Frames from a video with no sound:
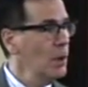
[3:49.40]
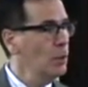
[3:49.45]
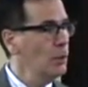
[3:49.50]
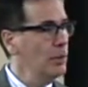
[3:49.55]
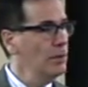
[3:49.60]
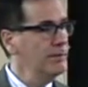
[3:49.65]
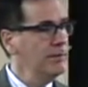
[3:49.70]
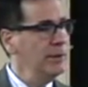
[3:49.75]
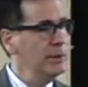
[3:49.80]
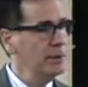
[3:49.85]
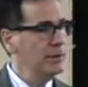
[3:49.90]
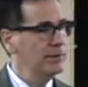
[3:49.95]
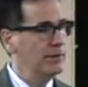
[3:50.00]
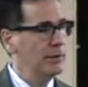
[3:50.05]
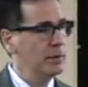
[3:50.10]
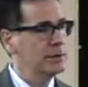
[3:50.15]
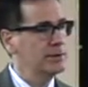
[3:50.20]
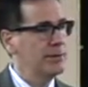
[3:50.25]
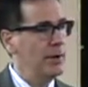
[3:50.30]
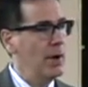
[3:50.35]
review the
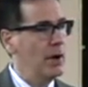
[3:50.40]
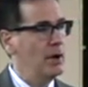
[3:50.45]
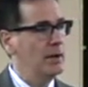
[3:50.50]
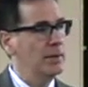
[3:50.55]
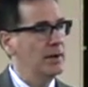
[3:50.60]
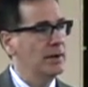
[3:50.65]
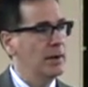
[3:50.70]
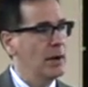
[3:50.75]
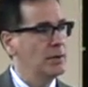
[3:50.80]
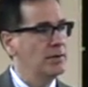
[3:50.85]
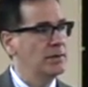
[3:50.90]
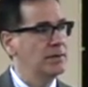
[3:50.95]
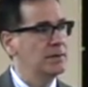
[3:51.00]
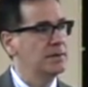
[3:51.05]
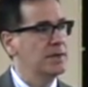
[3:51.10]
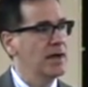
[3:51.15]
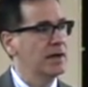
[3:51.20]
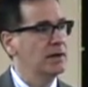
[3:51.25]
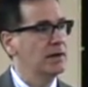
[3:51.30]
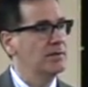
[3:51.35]
first volume and go through the
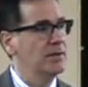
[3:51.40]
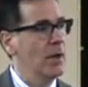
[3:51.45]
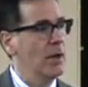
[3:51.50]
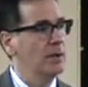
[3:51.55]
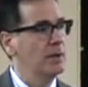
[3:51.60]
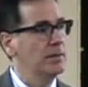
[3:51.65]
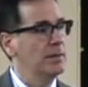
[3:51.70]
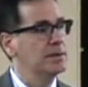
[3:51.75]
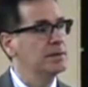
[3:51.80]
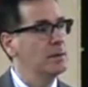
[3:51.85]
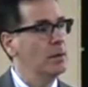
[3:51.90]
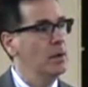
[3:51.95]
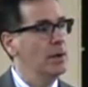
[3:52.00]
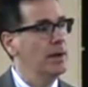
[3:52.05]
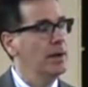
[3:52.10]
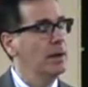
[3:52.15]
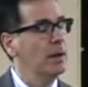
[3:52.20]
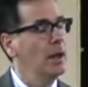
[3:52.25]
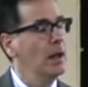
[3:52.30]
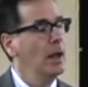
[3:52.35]
second volume this
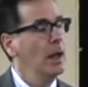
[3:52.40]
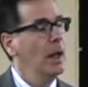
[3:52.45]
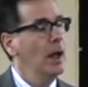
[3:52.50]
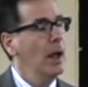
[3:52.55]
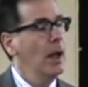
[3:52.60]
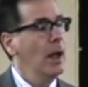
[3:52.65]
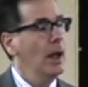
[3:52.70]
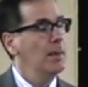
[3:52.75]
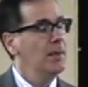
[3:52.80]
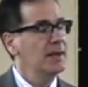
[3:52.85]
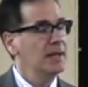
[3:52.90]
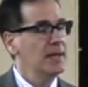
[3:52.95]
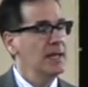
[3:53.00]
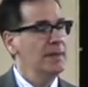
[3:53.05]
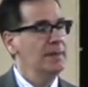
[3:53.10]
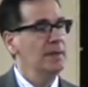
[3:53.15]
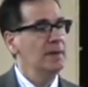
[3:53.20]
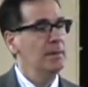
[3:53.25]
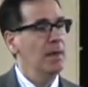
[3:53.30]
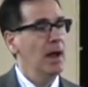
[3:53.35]
morning. But
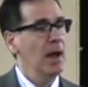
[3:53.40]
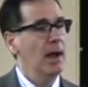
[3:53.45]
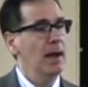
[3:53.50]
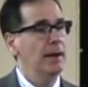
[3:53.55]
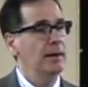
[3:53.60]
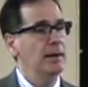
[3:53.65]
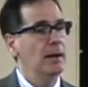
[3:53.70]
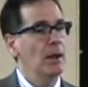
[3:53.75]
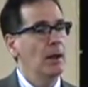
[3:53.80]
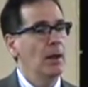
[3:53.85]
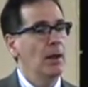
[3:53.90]
keep in mind,